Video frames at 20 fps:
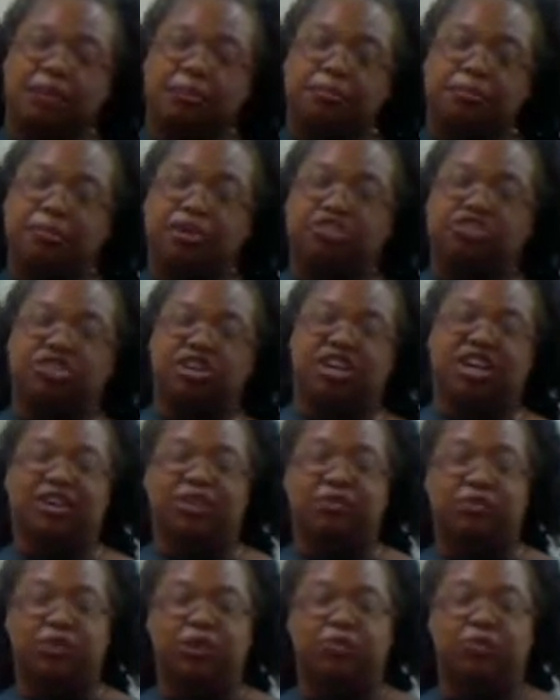Michigan,
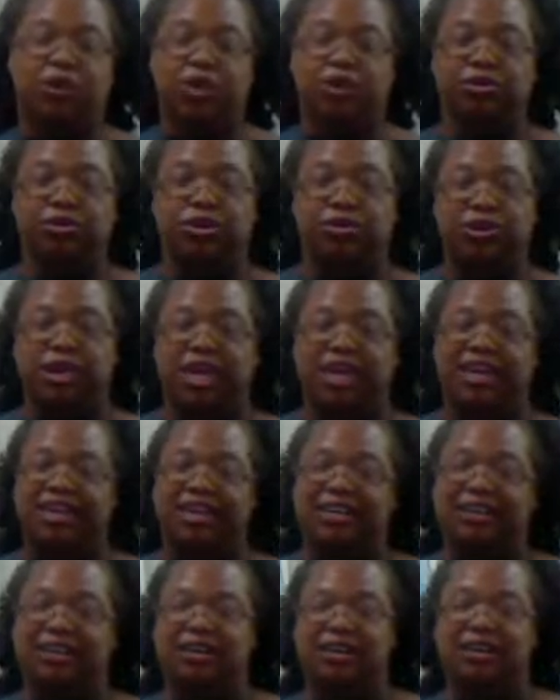where we are
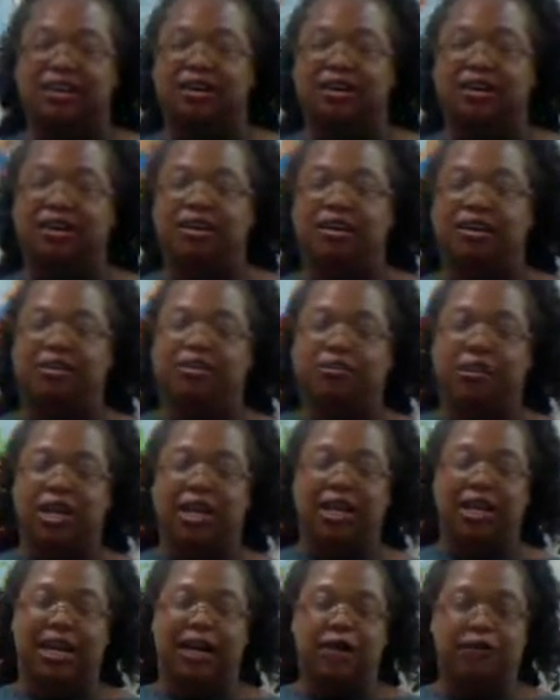located
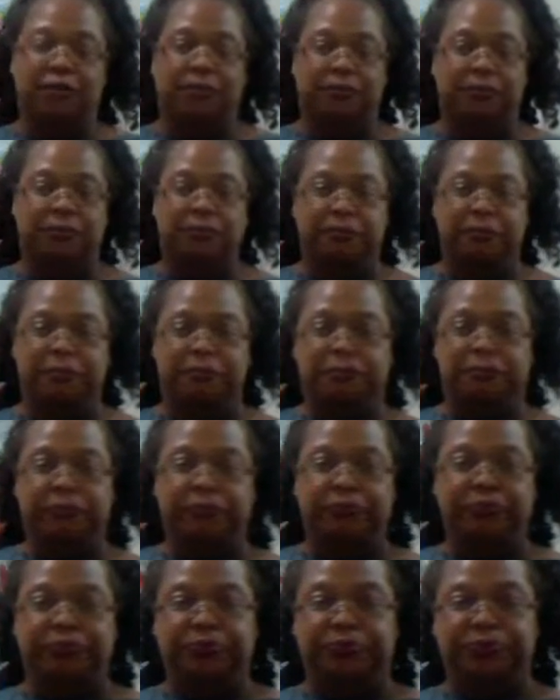right now.
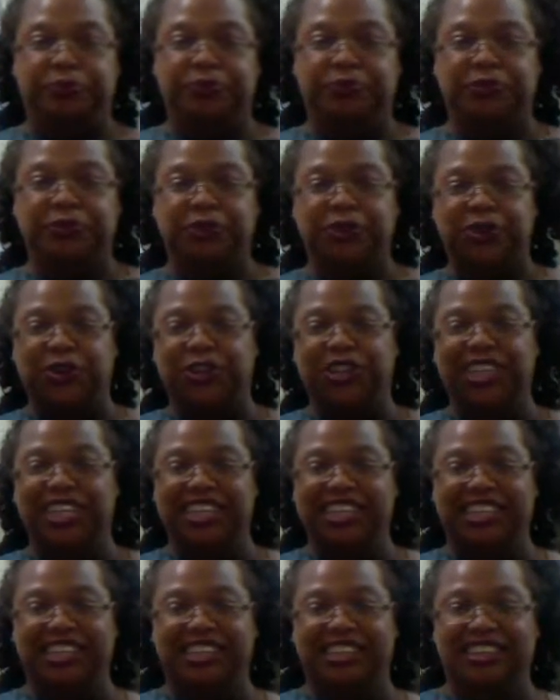Good?
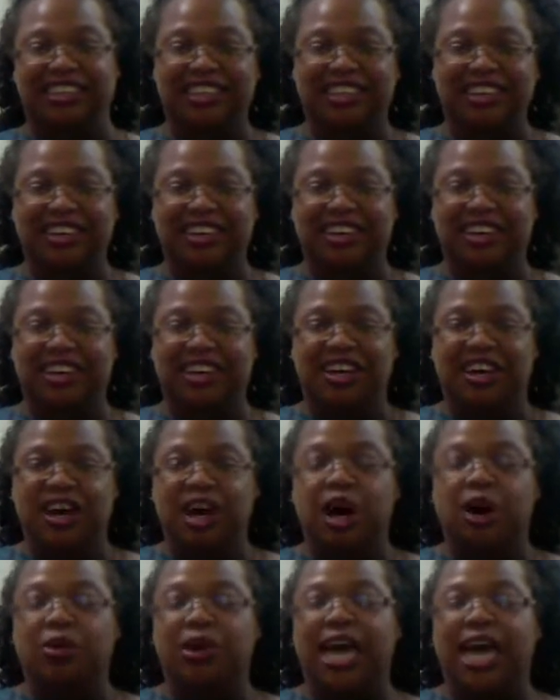
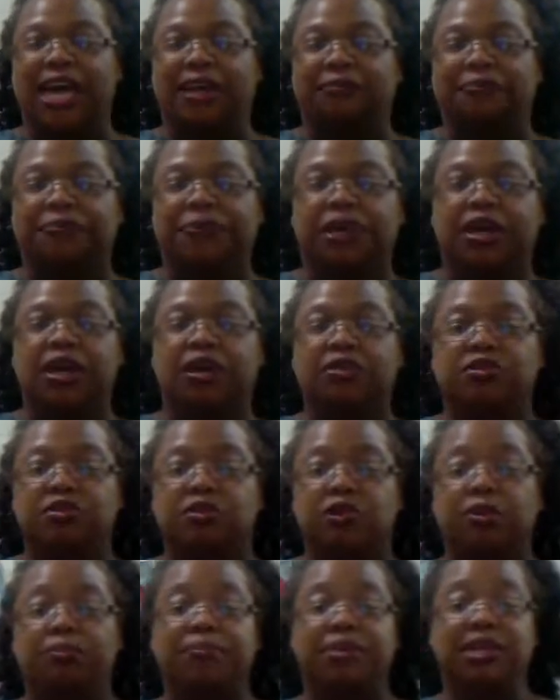Okay, so
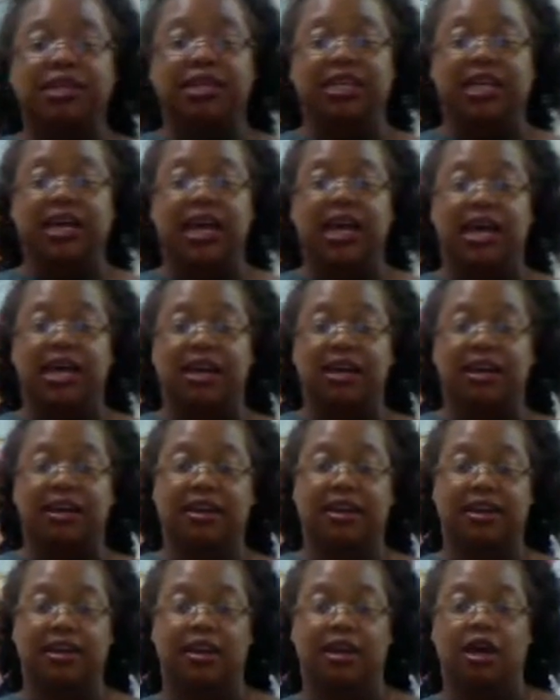Amelia,
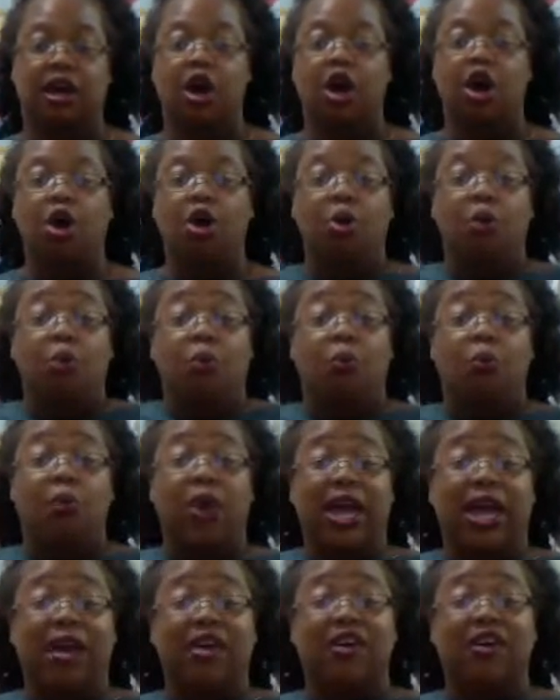
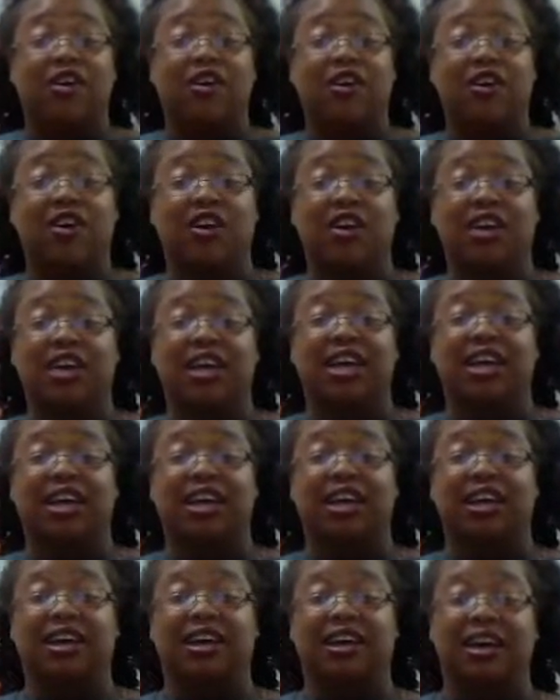where,
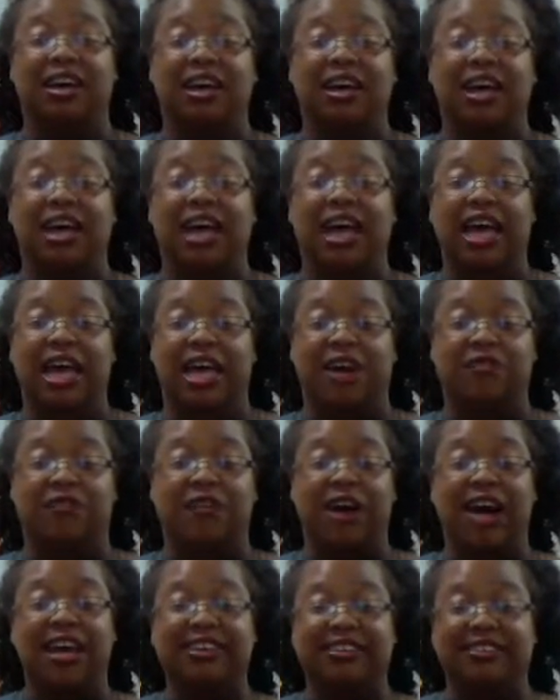if
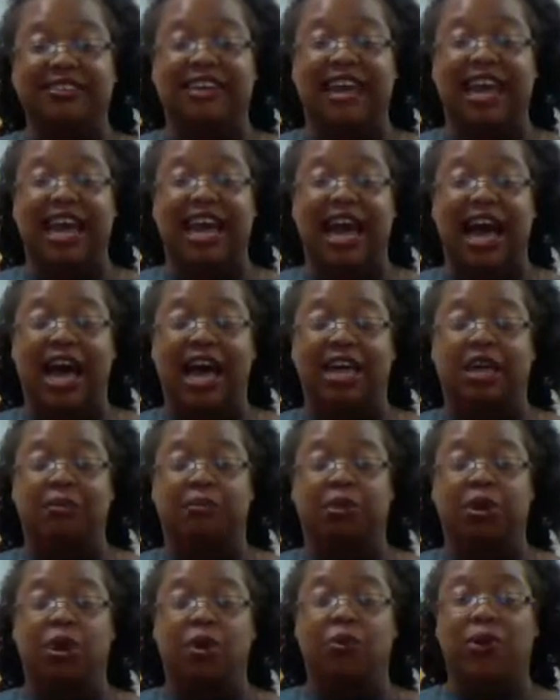I say I
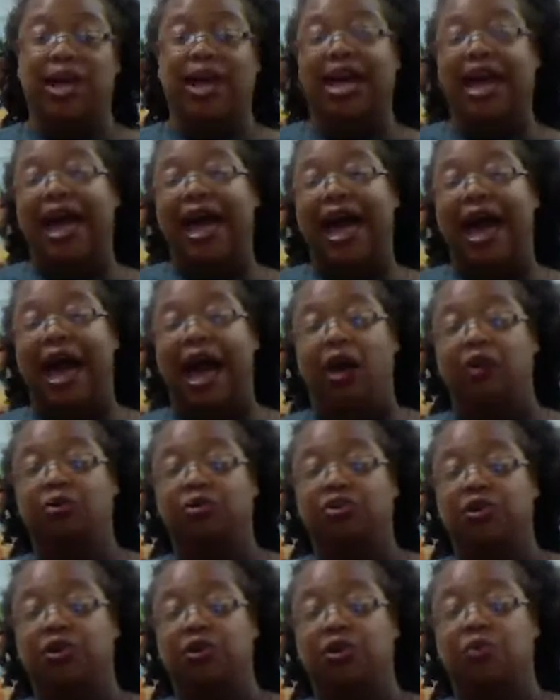am going
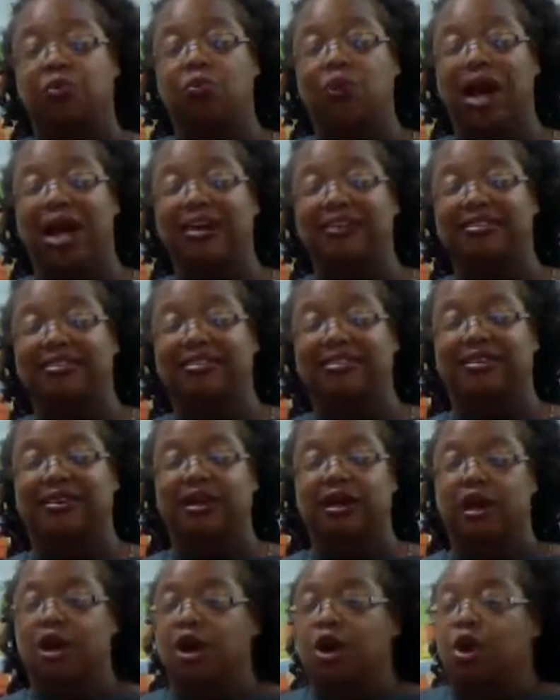out west,
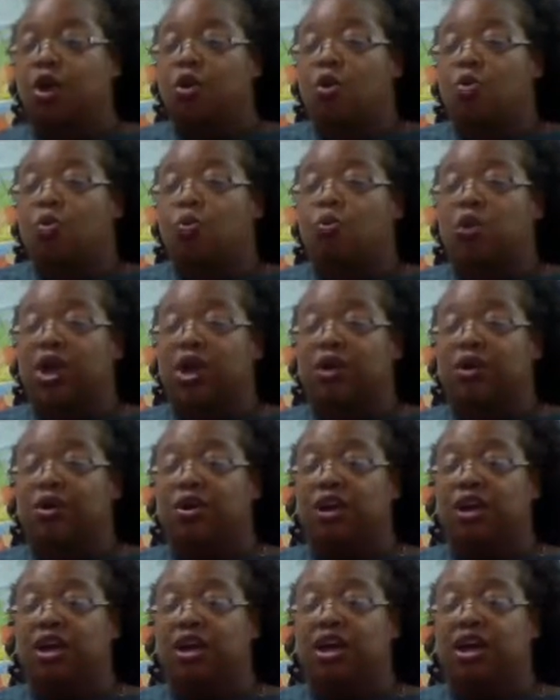
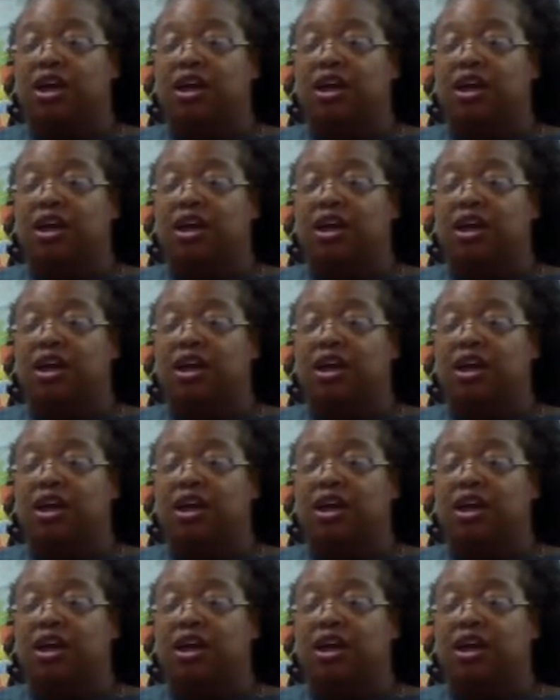where